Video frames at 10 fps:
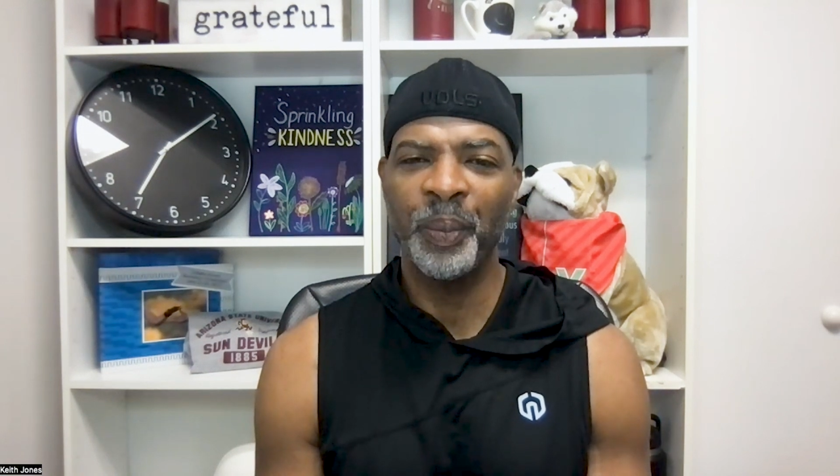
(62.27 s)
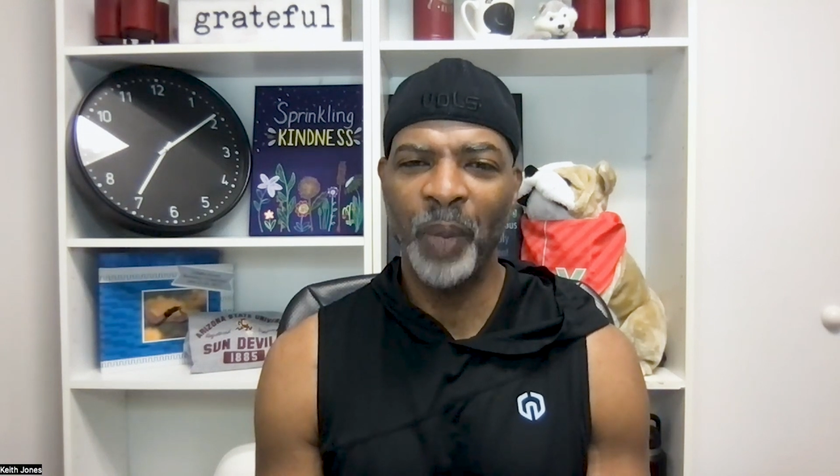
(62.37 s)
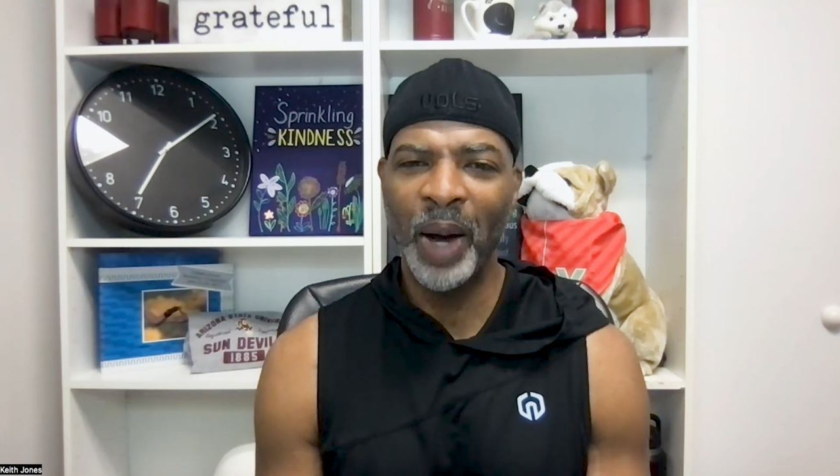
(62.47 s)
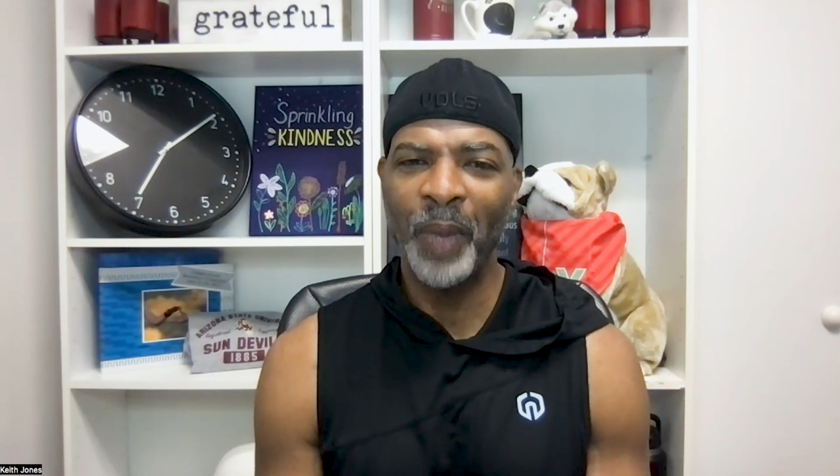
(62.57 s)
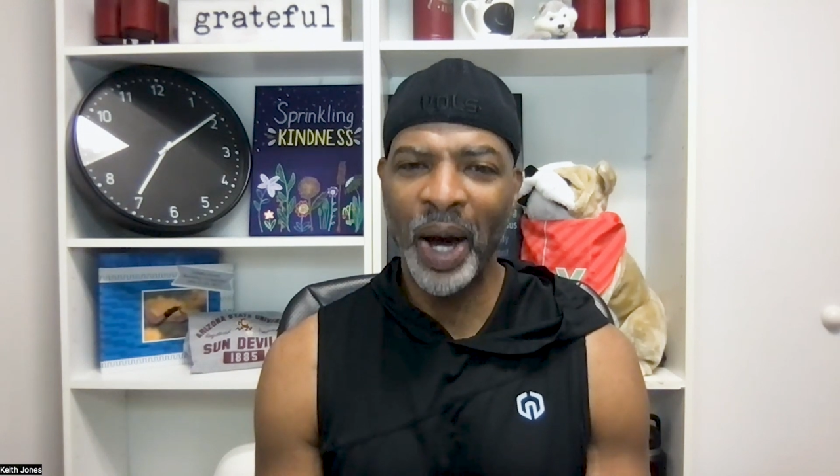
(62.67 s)

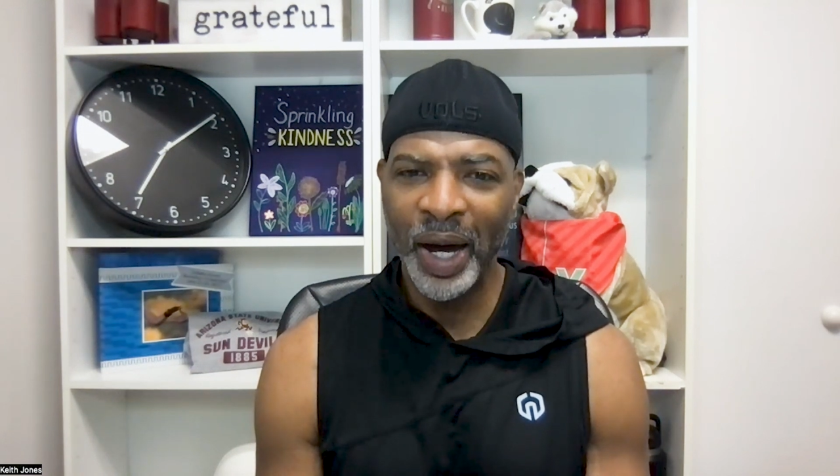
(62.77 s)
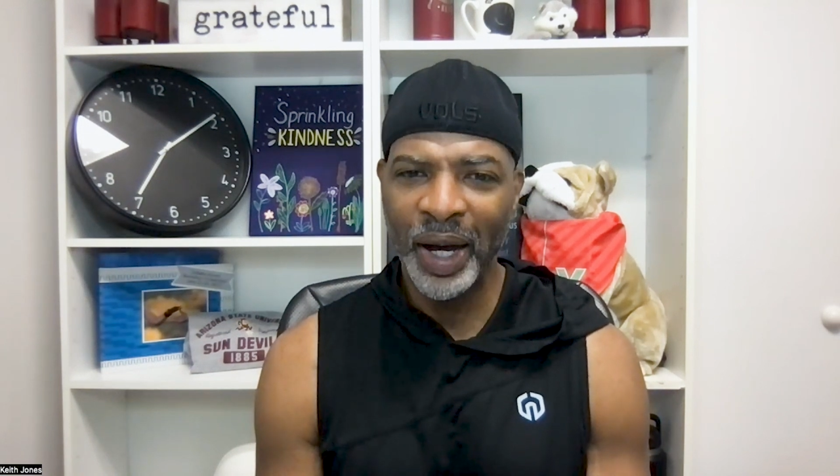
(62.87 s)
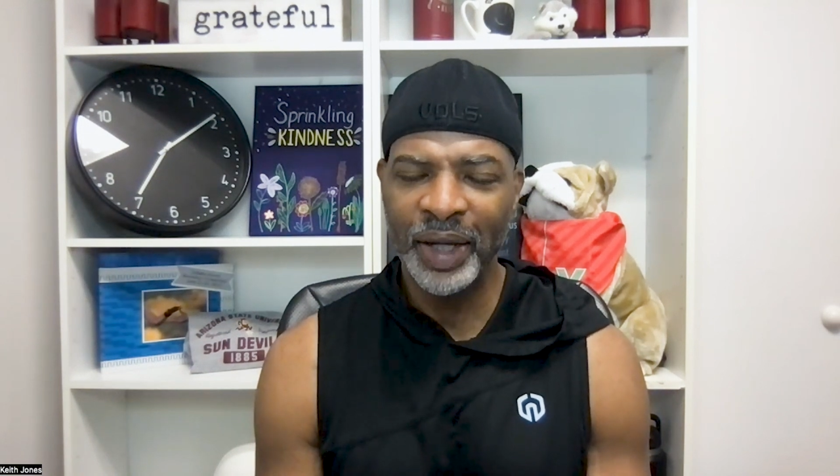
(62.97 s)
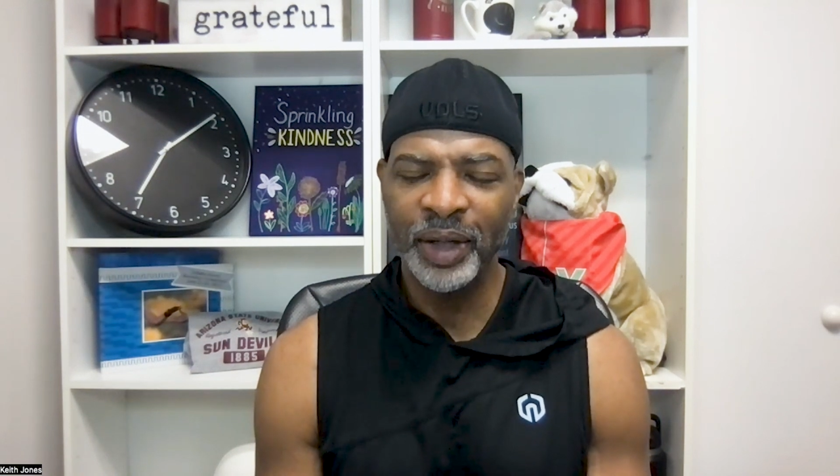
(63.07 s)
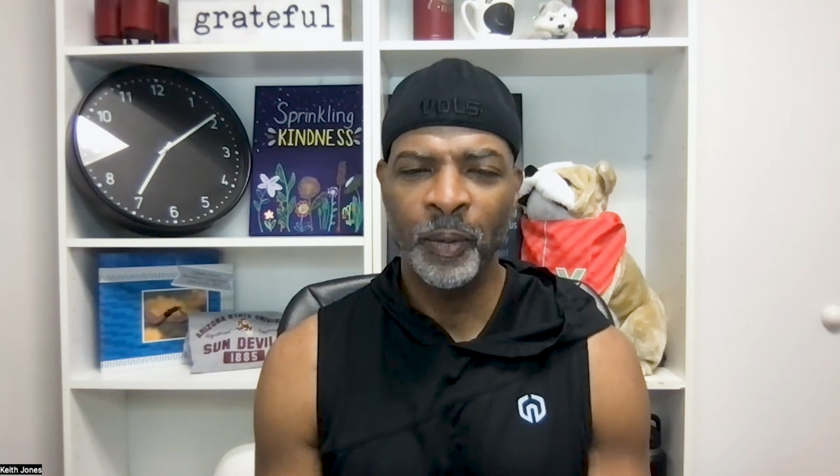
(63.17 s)
my
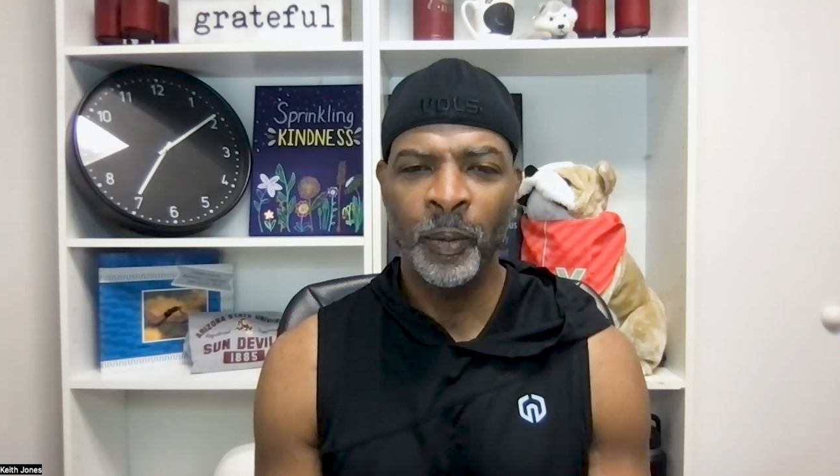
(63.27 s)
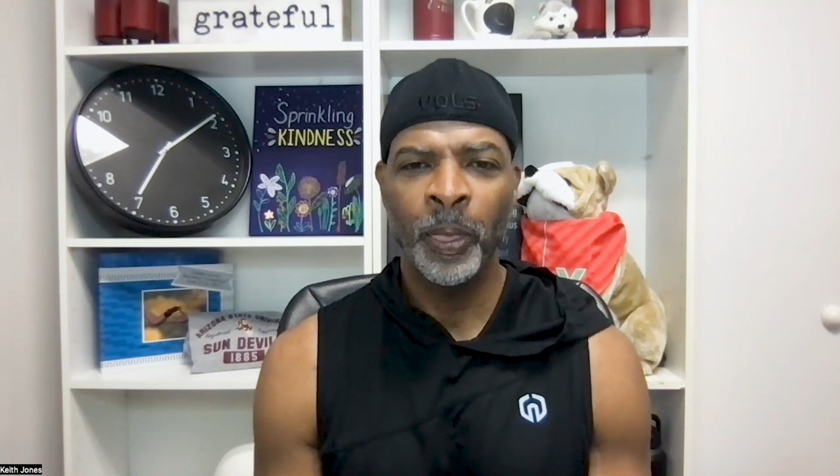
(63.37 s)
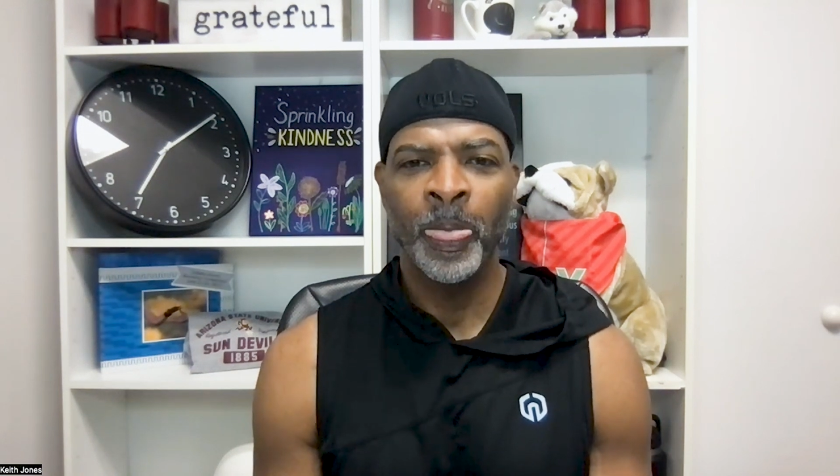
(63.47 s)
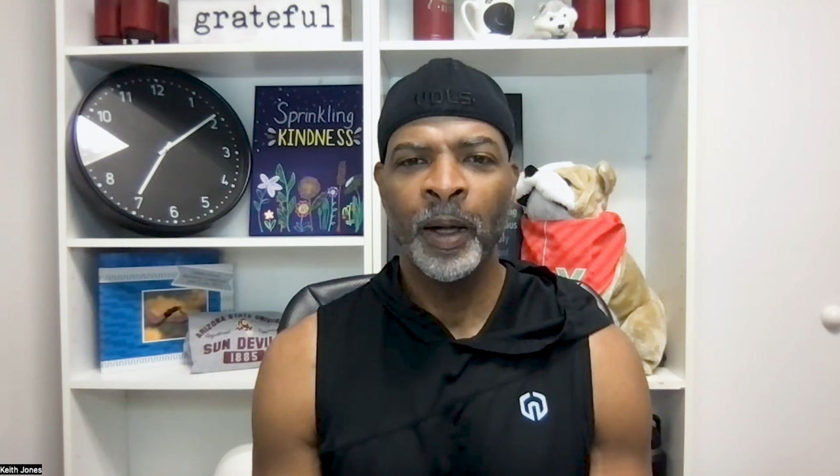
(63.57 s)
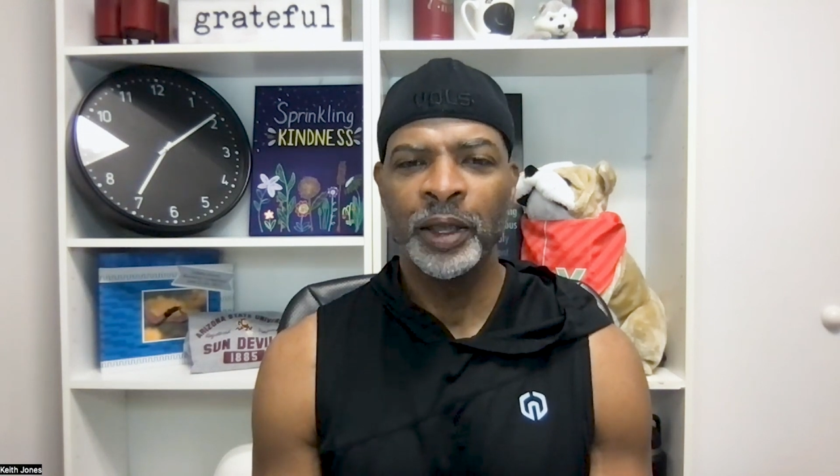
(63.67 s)
mind
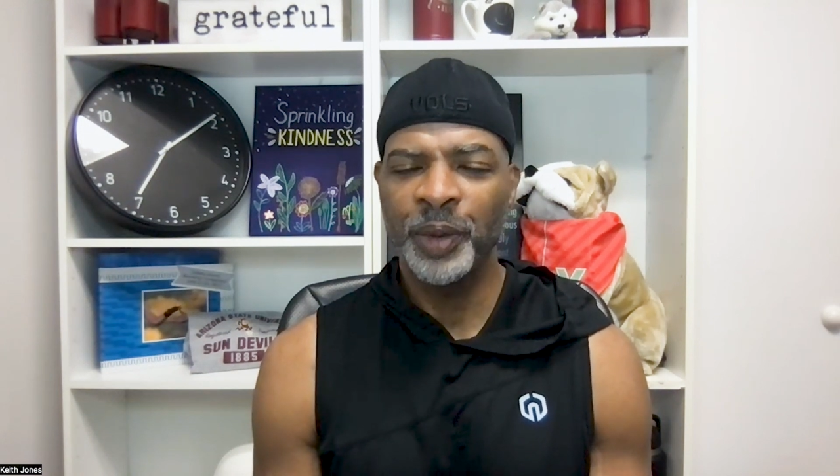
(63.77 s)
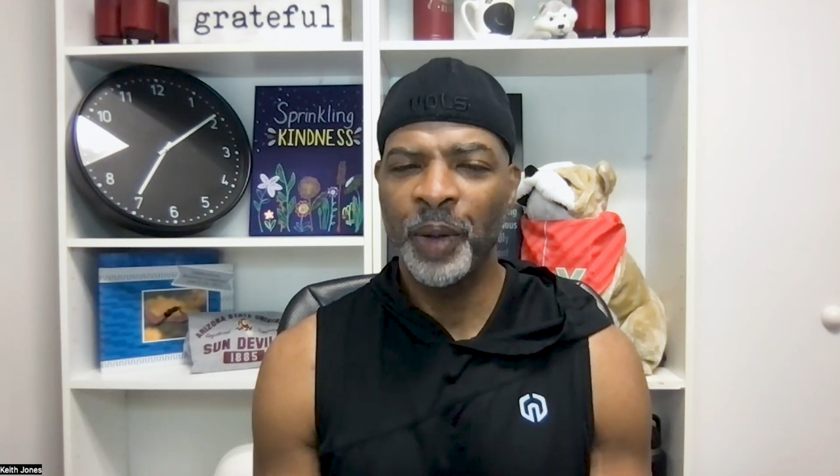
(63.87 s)
to